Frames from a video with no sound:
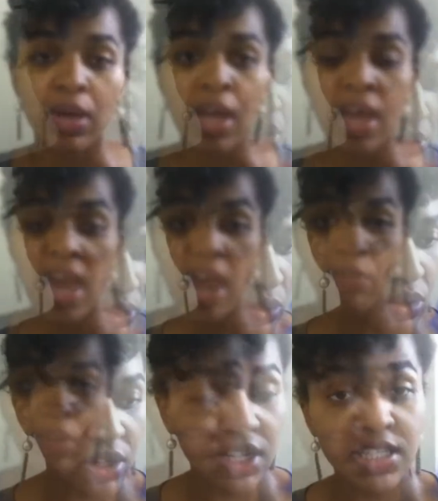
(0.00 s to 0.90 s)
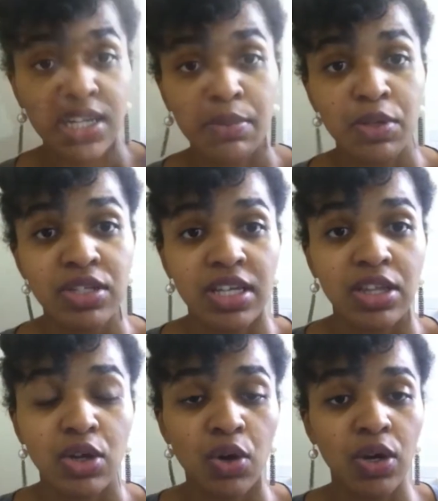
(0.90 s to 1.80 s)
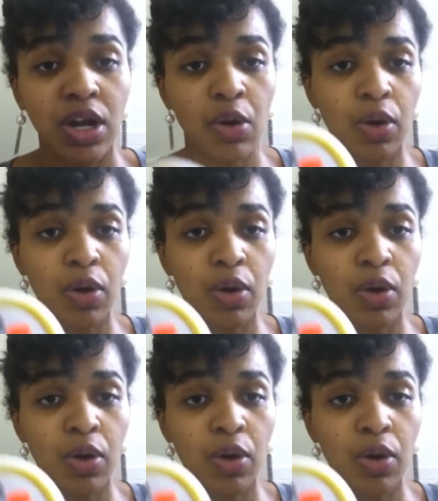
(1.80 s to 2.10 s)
The only two ingredients that I'm using, the coconut